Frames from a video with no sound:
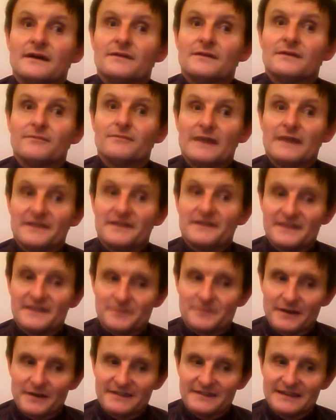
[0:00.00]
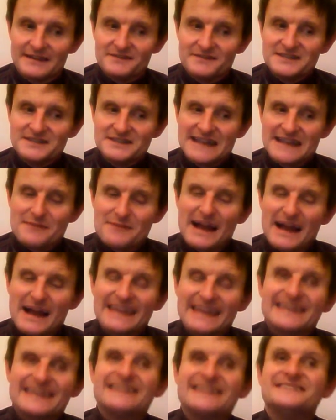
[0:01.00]
Where did this person live?
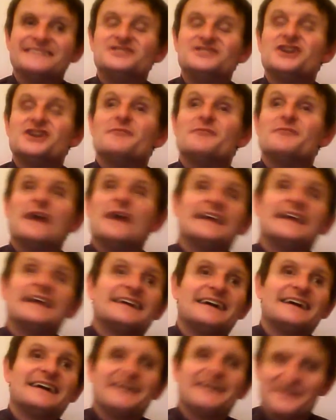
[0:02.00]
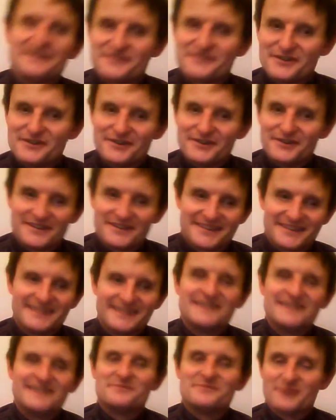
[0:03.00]
Jamaica, of course.
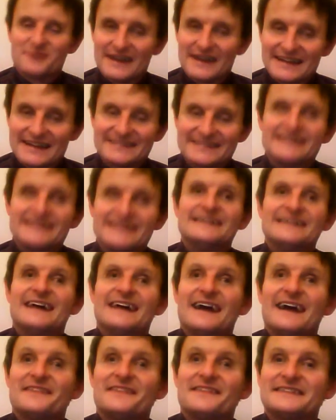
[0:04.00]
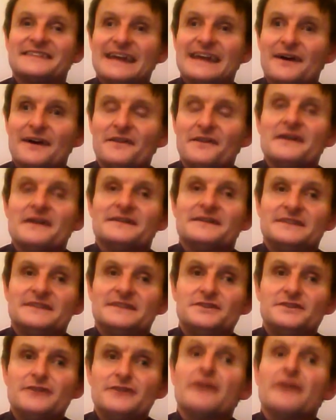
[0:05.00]
Brilliant. And the town,
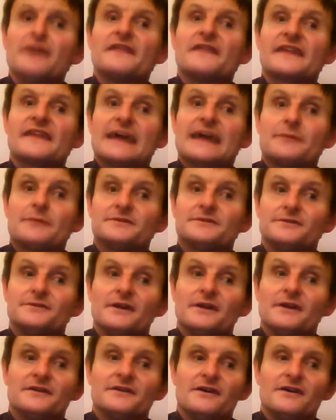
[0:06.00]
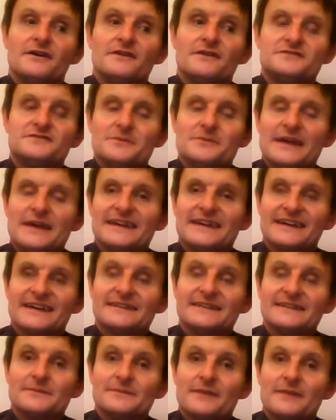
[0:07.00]
did you know that the capital of Jamaica
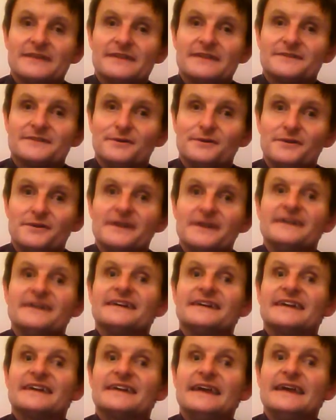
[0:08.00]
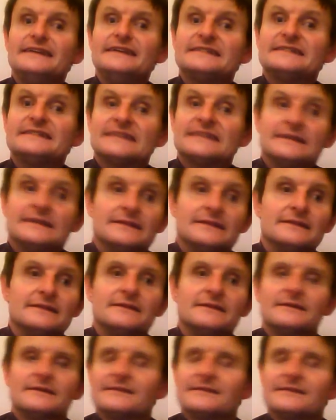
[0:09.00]
is a place called Kingston?
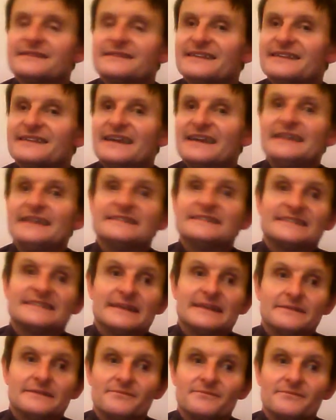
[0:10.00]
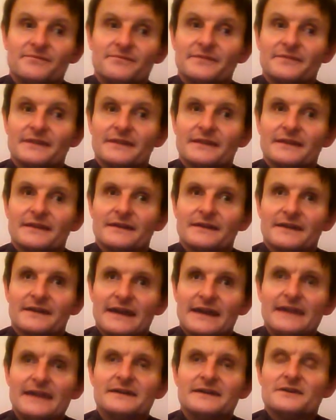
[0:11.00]
Kingston.
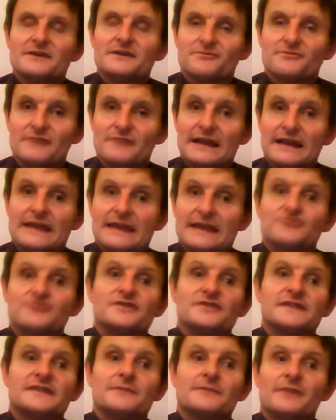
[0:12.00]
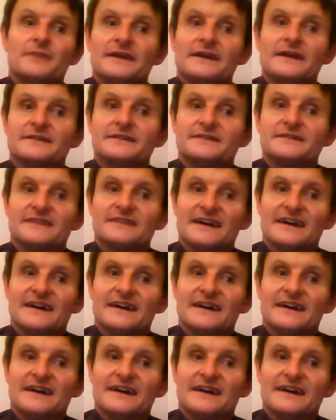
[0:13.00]
Okay, really interesting place.